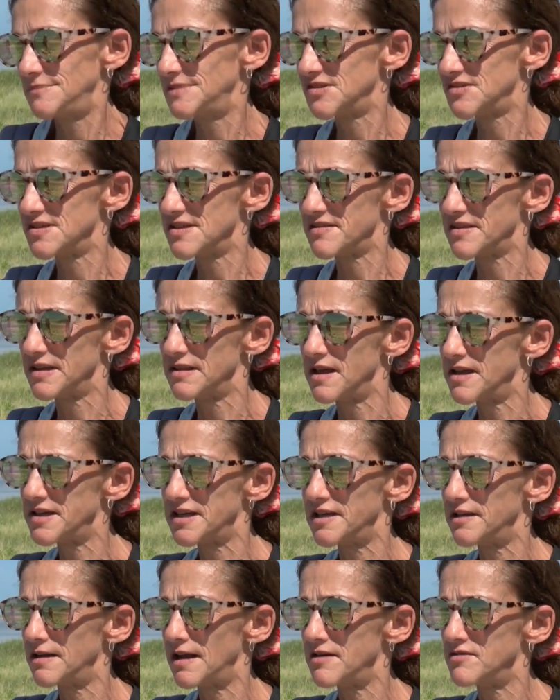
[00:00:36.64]
There's nothing
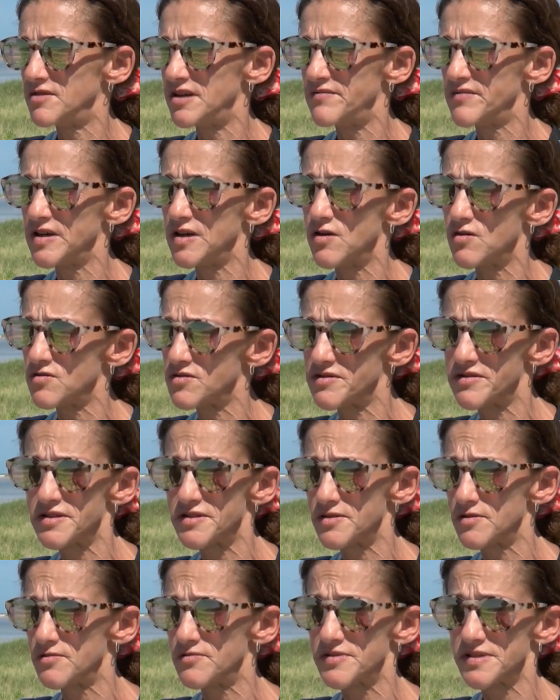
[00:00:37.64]
like it. I don't even go to
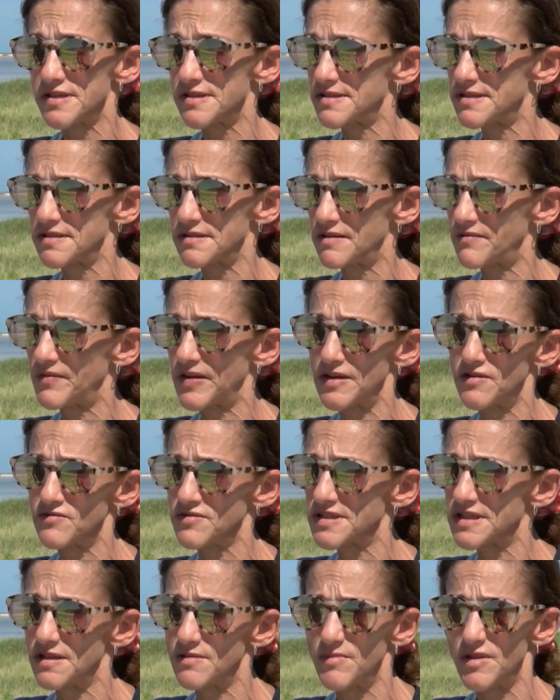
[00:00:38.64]
the zoos because if I
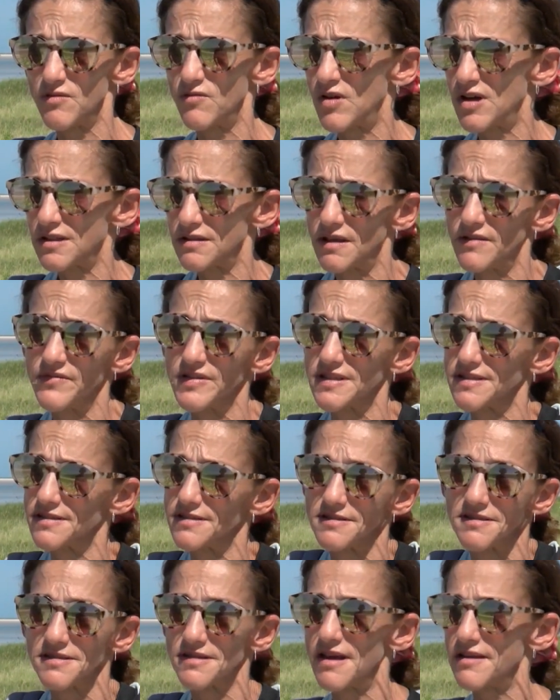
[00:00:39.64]
don't see them in the wildlife, it's
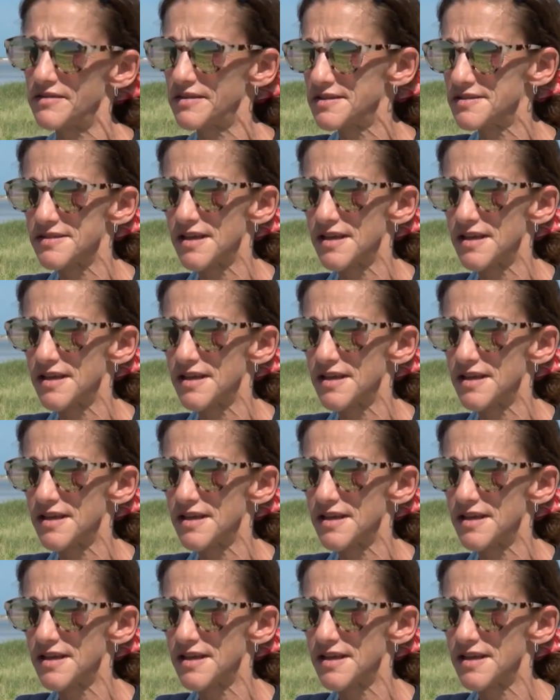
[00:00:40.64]
just not the